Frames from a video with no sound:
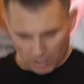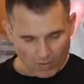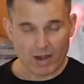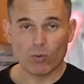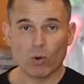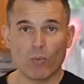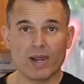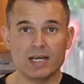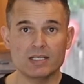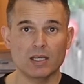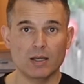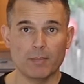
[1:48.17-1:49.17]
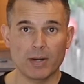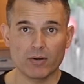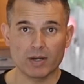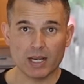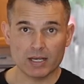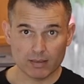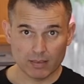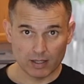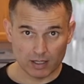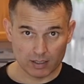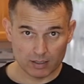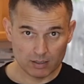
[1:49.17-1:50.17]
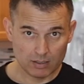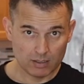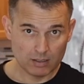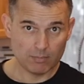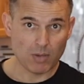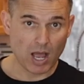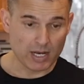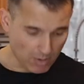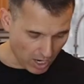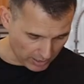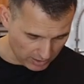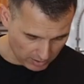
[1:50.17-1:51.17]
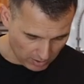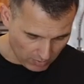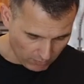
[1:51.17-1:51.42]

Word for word: All right, we're ready to marinate the mahi-mahi.